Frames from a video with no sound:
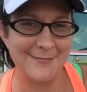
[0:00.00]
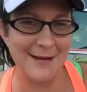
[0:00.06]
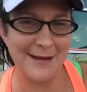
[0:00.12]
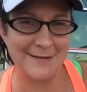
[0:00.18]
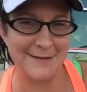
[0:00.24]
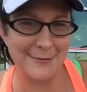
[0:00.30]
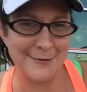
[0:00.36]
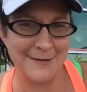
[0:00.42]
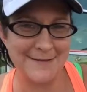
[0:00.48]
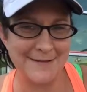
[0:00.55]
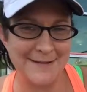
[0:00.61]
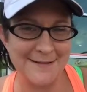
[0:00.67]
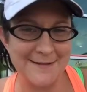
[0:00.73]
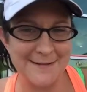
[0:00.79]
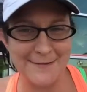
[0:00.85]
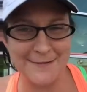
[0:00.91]
answer
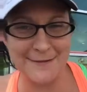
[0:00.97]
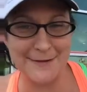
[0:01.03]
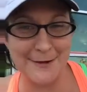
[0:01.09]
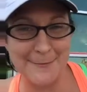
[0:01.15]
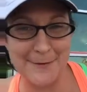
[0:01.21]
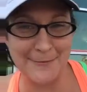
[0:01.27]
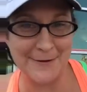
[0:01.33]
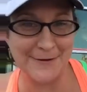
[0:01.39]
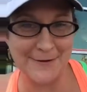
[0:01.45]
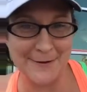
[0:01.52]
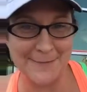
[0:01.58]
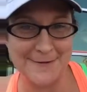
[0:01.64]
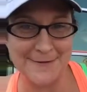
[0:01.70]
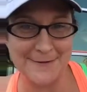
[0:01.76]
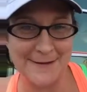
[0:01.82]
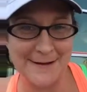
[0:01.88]
questions, or tell me what you're
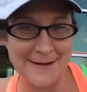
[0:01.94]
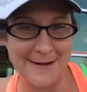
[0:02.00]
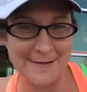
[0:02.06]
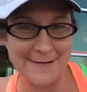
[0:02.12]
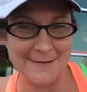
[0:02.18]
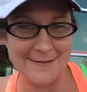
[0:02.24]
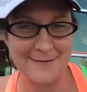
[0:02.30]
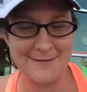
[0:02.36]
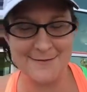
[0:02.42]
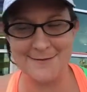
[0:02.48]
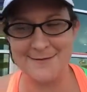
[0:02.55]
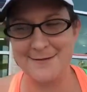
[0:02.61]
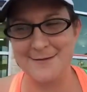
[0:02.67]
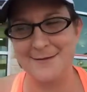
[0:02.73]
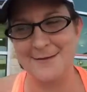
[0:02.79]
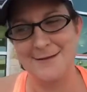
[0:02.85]
up to right now.
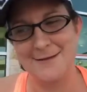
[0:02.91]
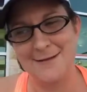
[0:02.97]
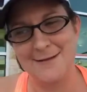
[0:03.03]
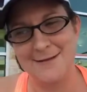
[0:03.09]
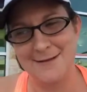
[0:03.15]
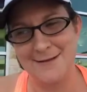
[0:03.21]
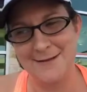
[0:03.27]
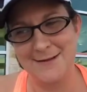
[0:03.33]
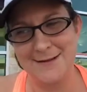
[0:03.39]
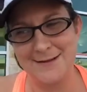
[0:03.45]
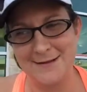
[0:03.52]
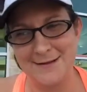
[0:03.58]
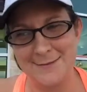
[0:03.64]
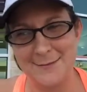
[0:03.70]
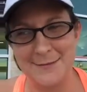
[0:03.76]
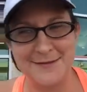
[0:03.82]

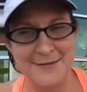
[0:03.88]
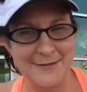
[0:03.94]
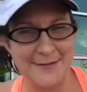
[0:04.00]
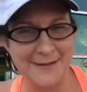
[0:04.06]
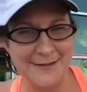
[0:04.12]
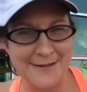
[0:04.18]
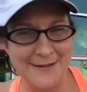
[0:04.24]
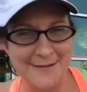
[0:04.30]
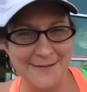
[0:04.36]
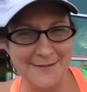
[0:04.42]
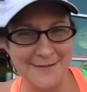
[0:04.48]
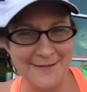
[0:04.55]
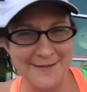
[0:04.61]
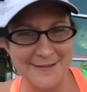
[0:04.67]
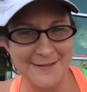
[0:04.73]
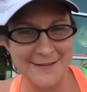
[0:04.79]
Specifically, Neil,
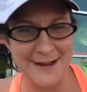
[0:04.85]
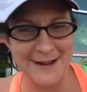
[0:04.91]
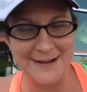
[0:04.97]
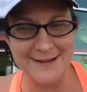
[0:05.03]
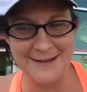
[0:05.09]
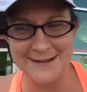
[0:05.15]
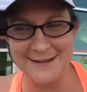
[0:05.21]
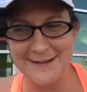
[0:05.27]
what's going on?